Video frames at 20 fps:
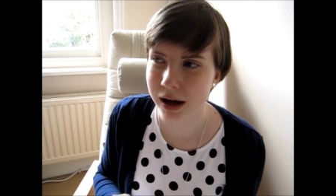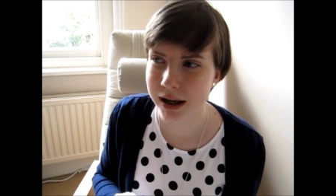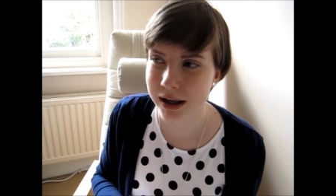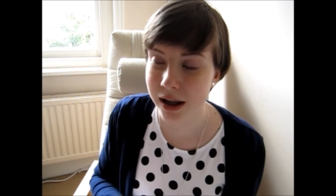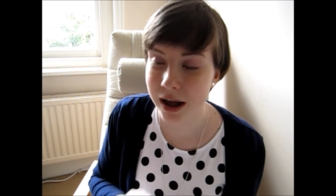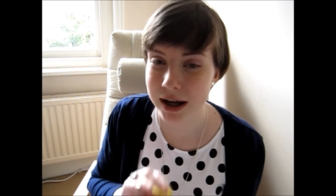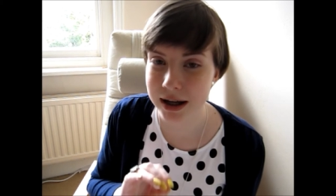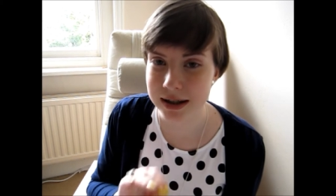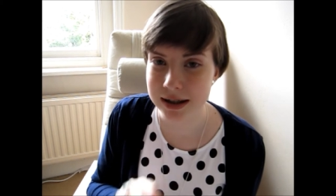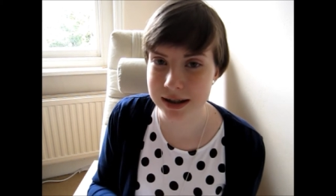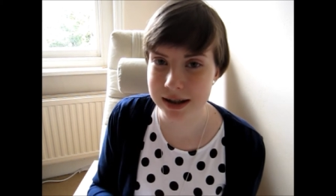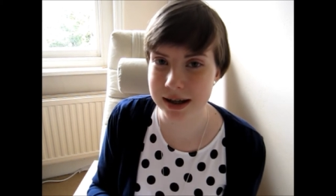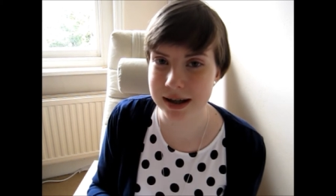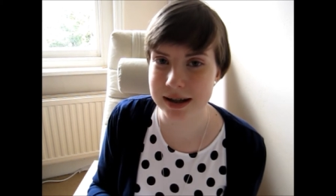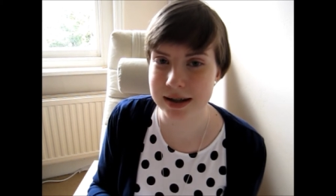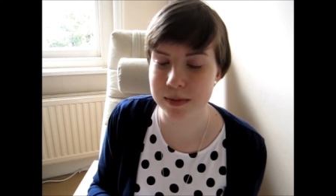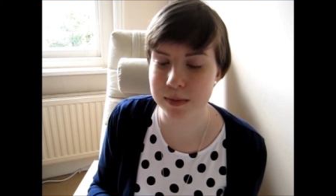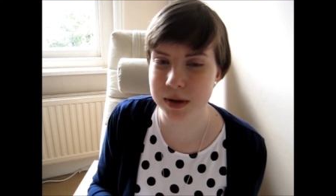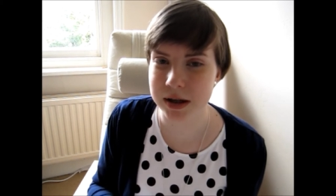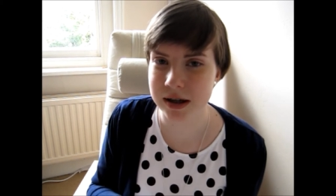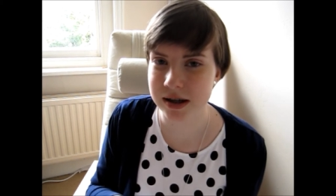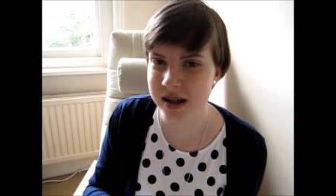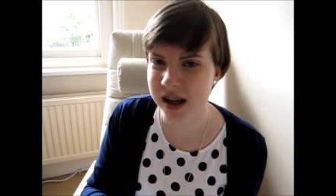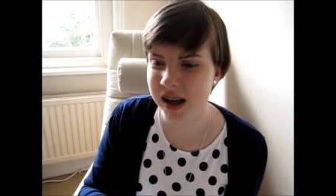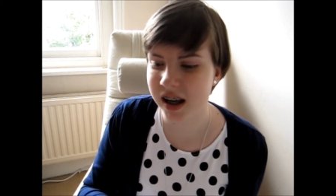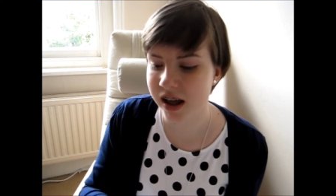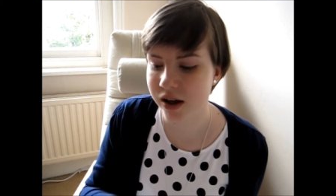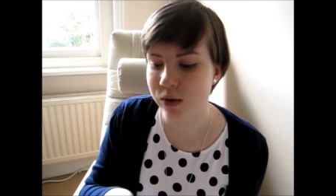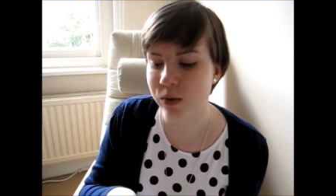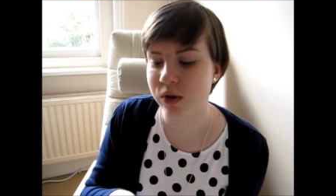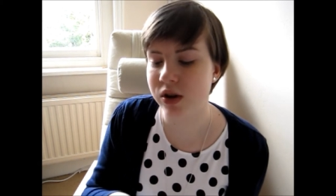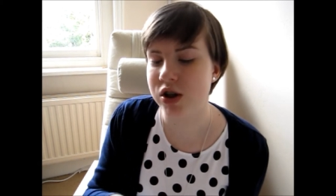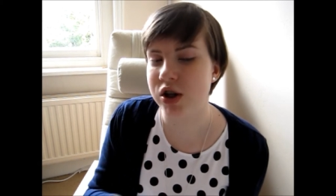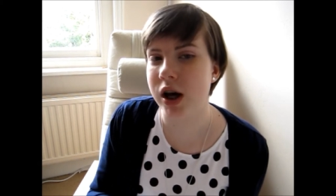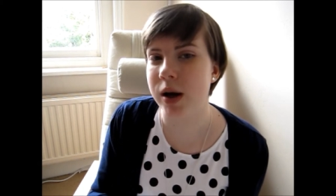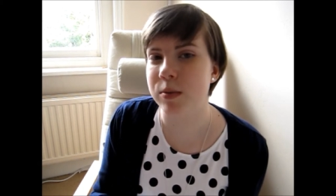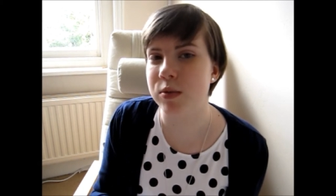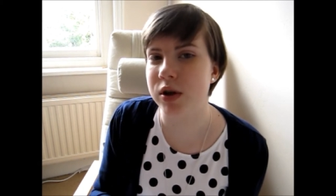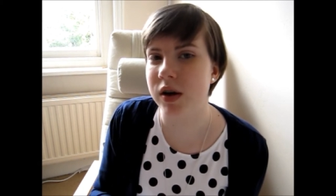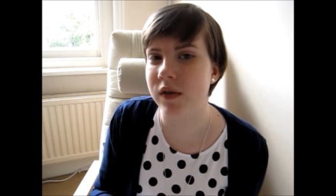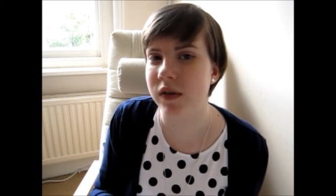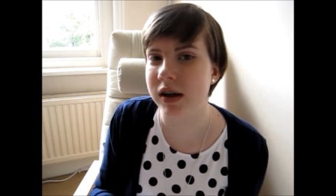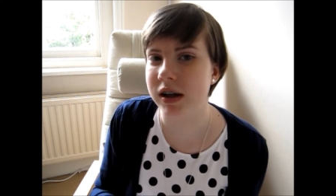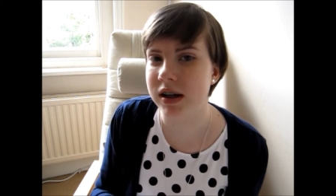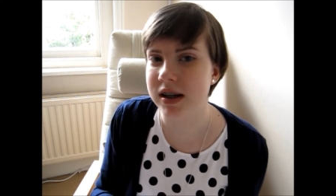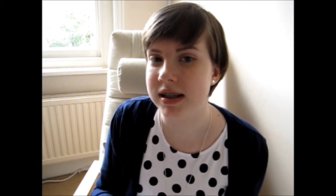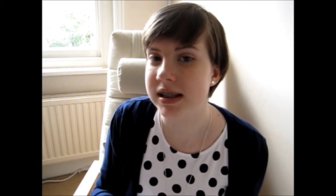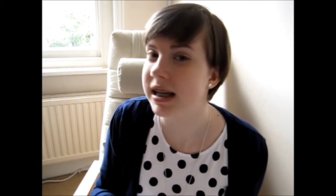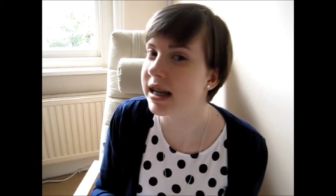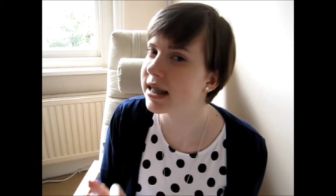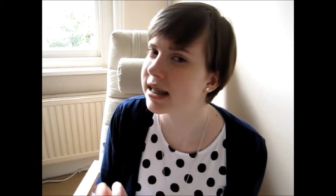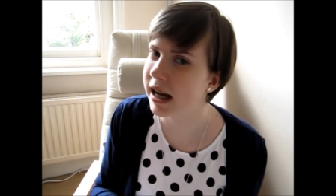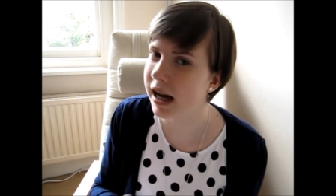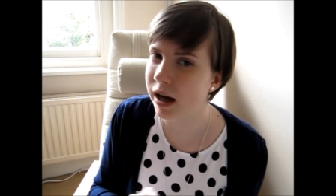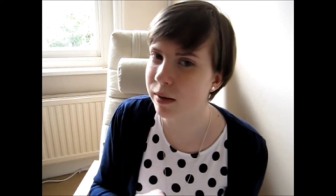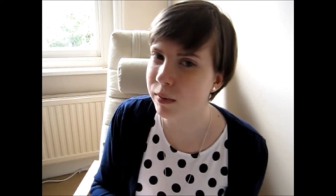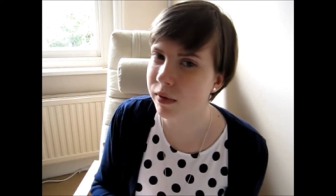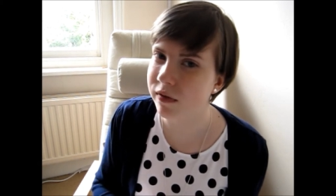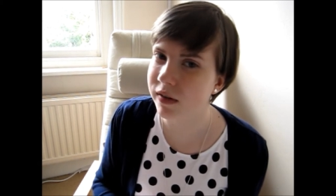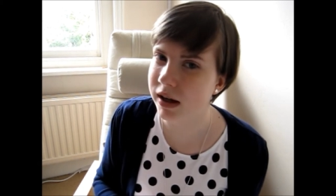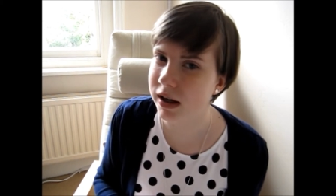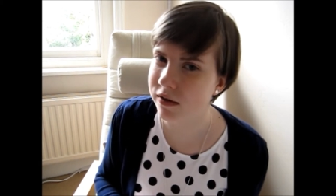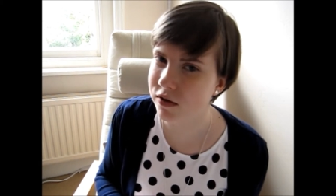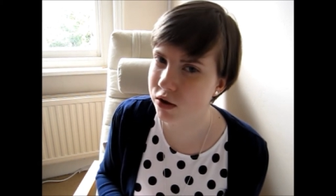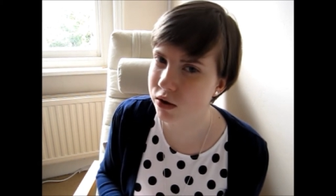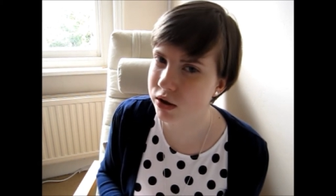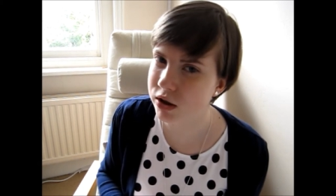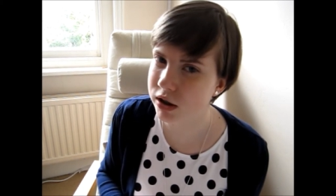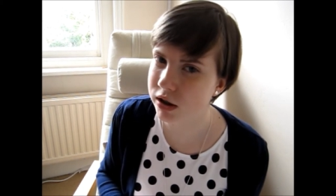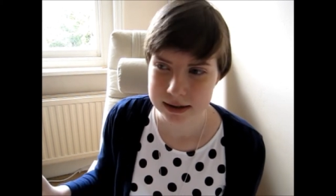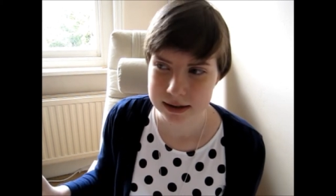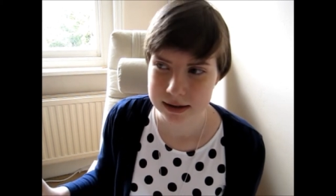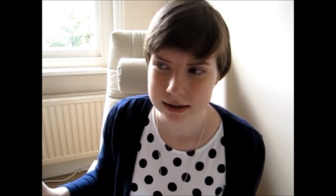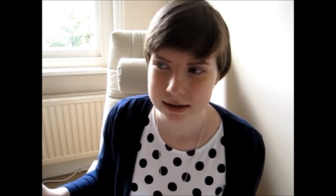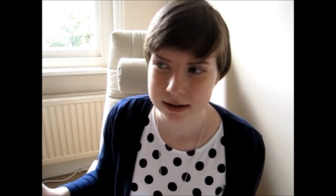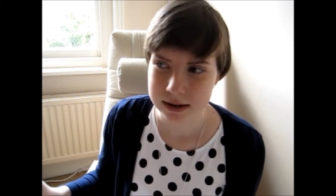I liked this because I like all the time traveliness. Yes, I am a fan of Doctor Who.